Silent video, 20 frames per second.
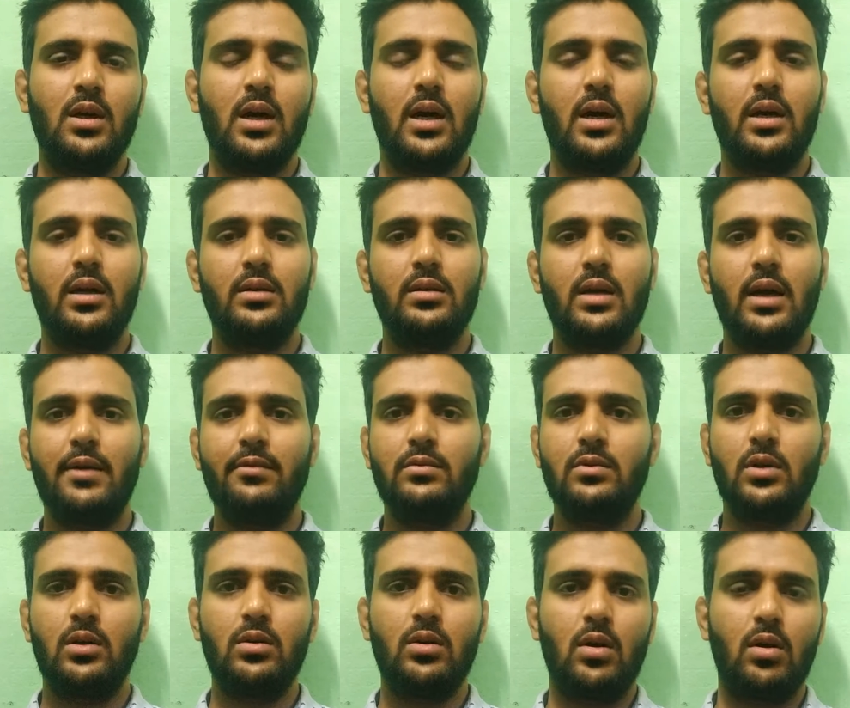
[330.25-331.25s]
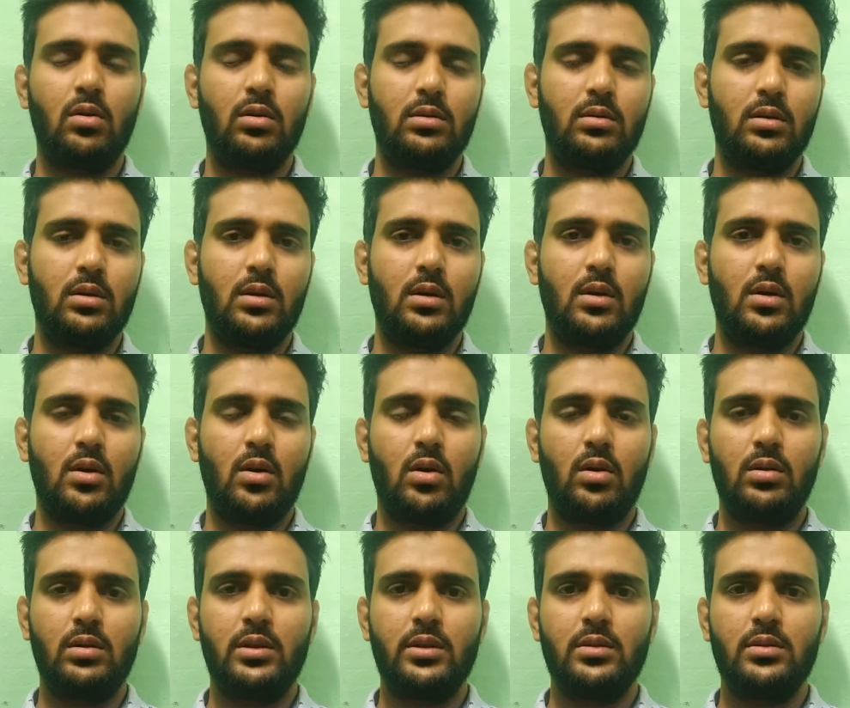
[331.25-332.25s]
and I've done
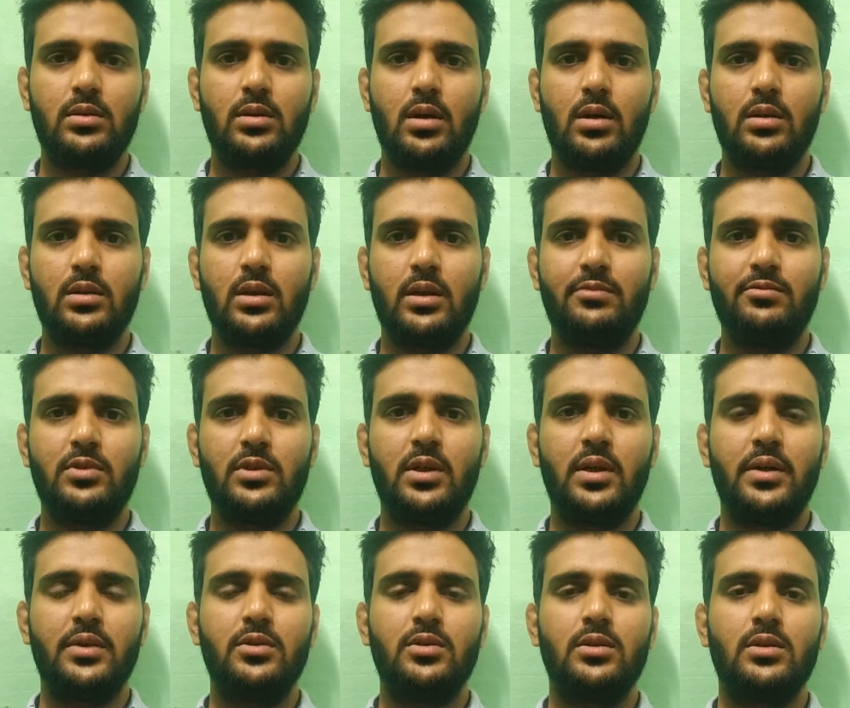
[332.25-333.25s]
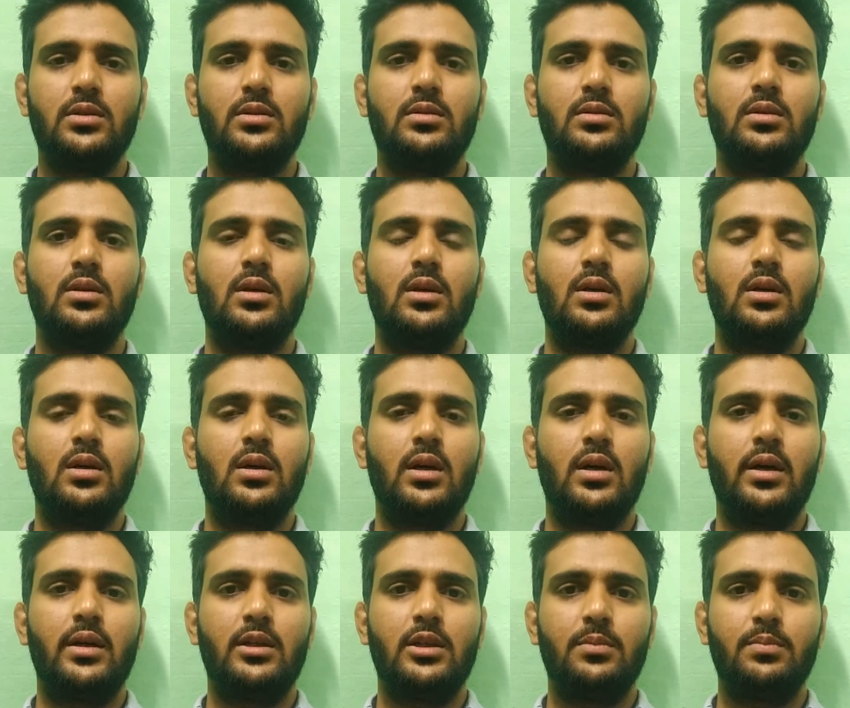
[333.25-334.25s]
all this configuration
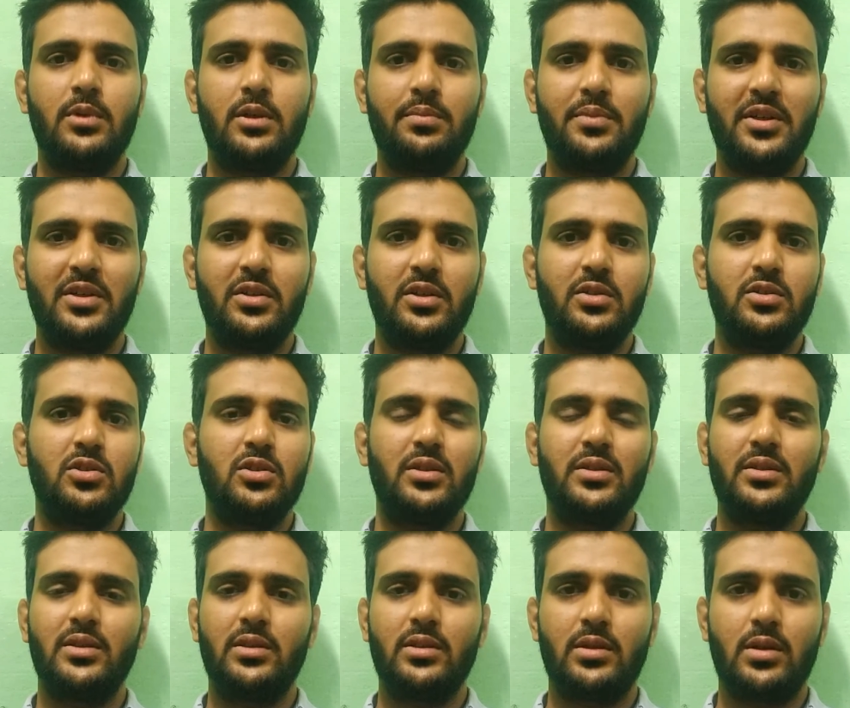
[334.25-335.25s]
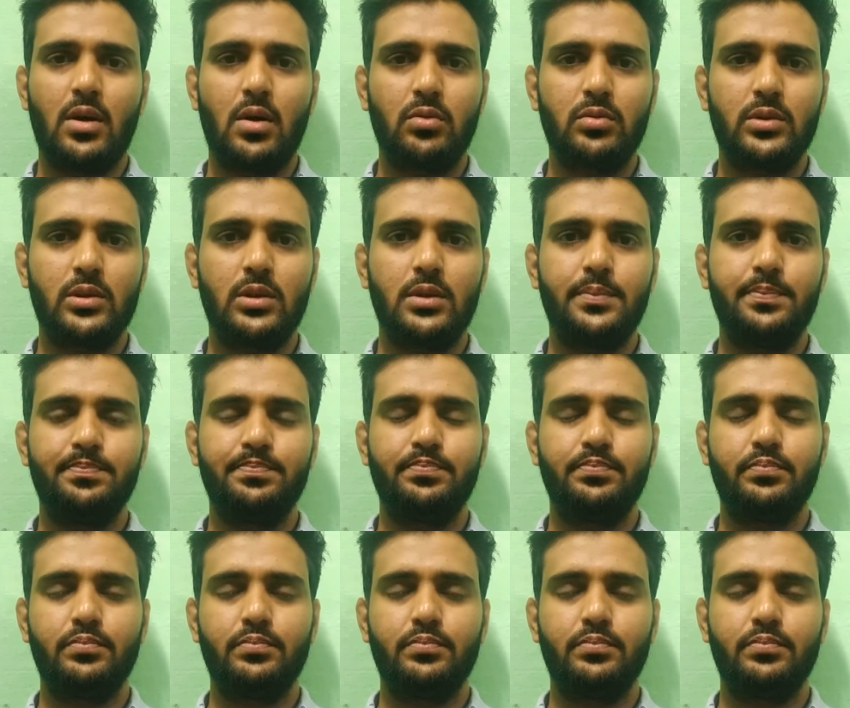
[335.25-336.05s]
and implementation in a router.